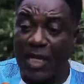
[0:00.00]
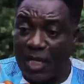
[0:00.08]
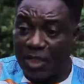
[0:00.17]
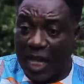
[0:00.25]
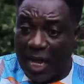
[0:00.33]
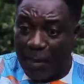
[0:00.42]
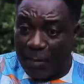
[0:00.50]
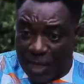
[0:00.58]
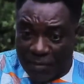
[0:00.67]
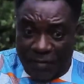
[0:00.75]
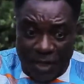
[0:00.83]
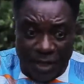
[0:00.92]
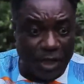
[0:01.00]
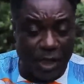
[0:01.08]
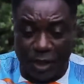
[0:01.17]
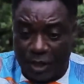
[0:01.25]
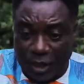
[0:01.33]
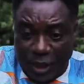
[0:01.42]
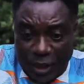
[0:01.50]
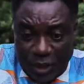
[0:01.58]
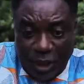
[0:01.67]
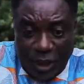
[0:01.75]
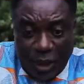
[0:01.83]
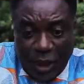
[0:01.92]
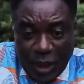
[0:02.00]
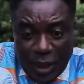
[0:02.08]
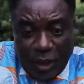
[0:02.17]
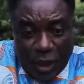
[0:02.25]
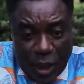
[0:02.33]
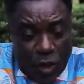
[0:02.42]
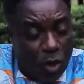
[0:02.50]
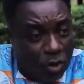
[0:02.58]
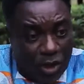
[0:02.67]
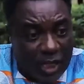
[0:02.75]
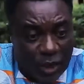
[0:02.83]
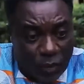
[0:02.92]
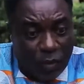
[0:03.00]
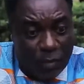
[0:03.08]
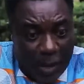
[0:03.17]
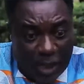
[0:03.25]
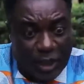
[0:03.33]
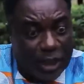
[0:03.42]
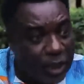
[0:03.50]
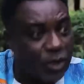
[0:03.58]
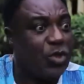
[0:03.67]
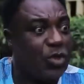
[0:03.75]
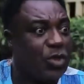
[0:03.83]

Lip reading: Every list I am giving is in consonance with my